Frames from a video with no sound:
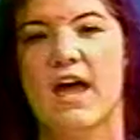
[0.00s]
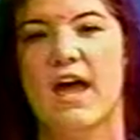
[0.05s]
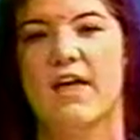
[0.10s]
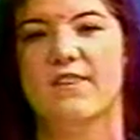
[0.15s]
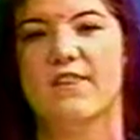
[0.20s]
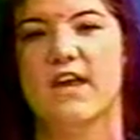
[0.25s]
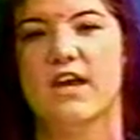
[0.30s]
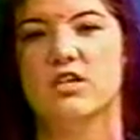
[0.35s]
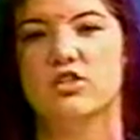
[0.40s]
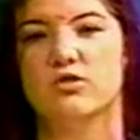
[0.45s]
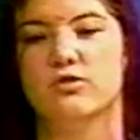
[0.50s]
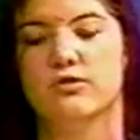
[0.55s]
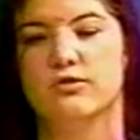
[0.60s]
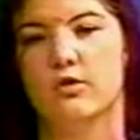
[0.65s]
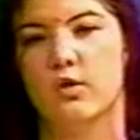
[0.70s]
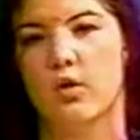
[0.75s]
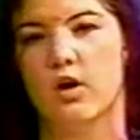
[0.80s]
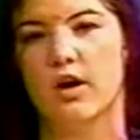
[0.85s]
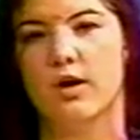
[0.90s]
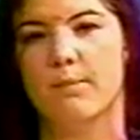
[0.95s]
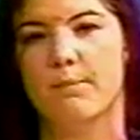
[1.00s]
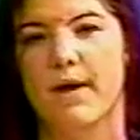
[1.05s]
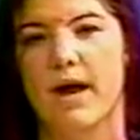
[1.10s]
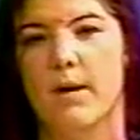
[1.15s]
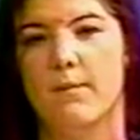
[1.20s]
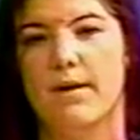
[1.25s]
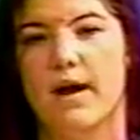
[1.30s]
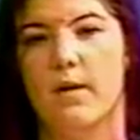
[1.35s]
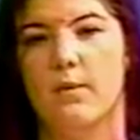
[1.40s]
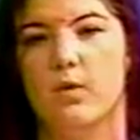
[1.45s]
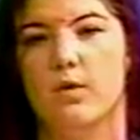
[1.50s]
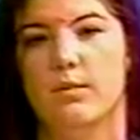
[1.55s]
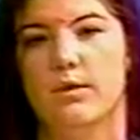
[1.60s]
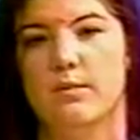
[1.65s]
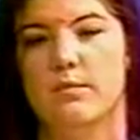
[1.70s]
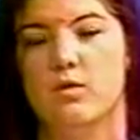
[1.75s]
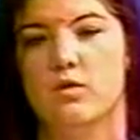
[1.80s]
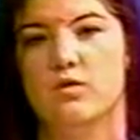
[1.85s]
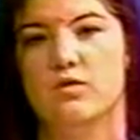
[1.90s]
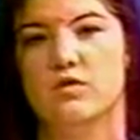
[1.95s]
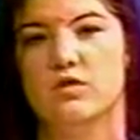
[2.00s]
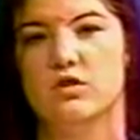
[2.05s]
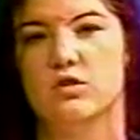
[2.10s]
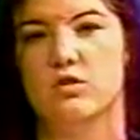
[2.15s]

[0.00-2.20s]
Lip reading: At the age of 4, Bao Bao will be moved